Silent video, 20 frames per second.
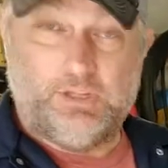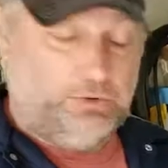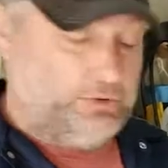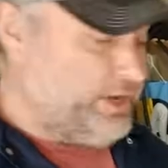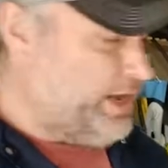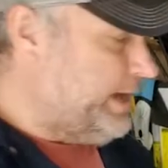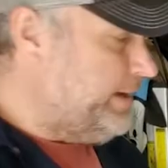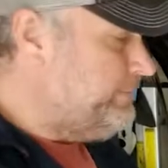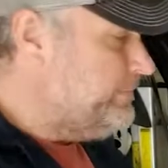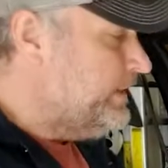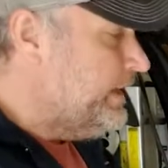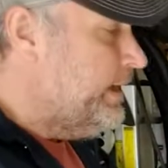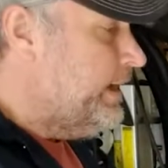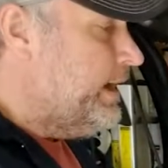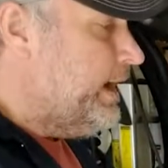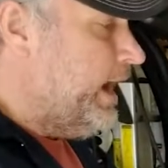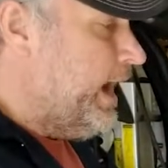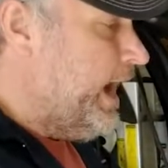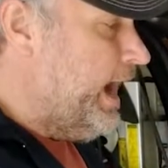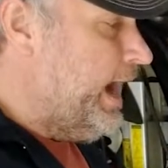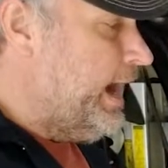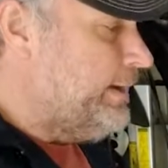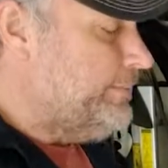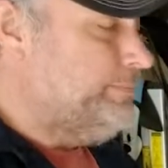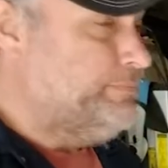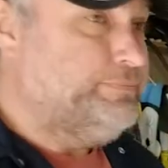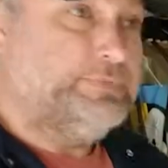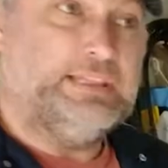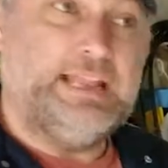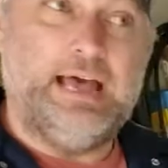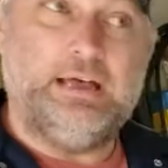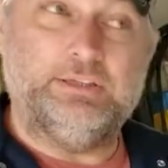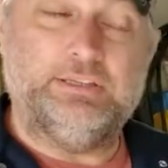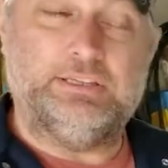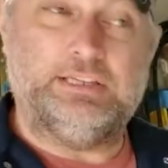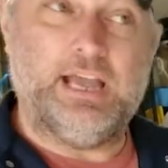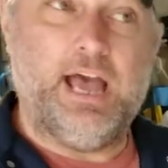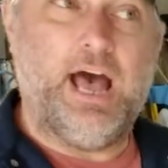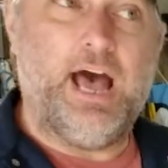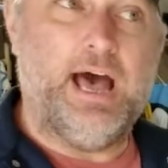Okay. Now
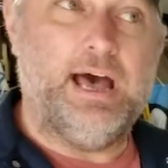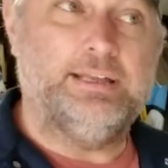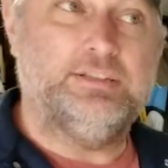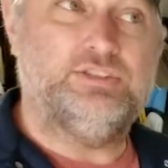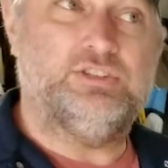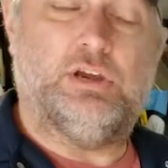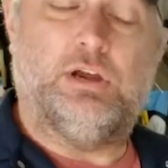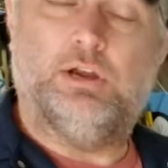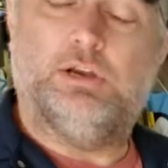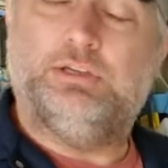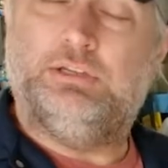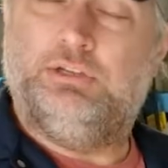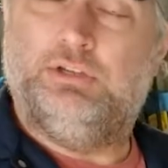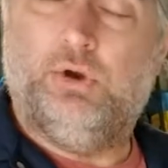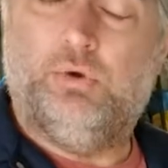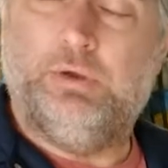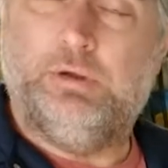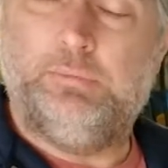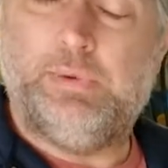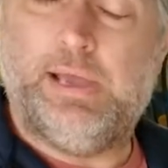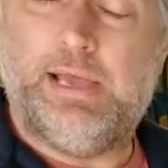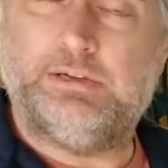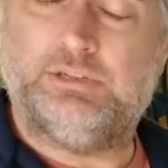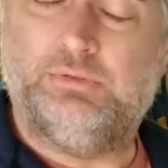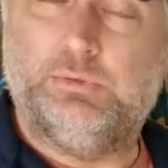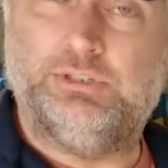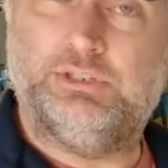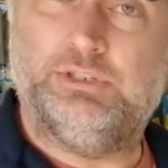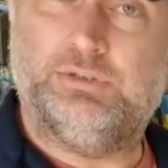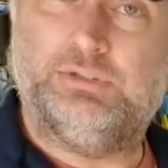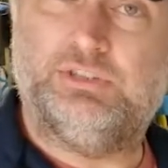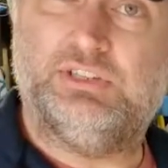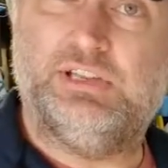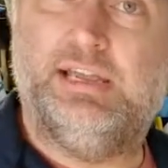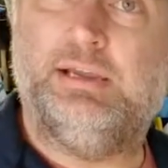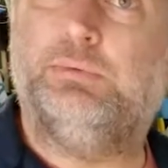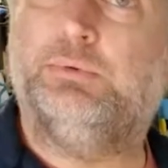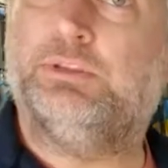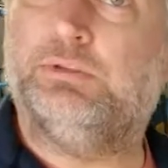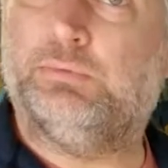the cons are going back to what you were
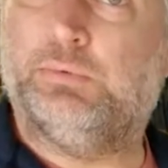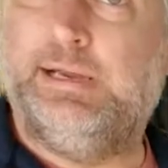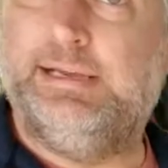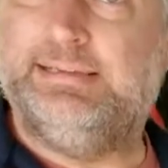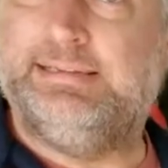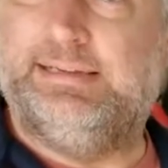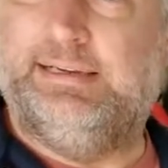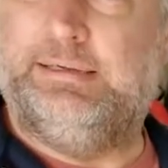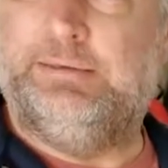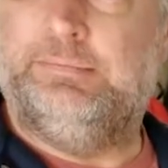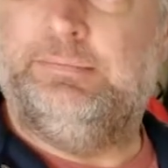saying with racing.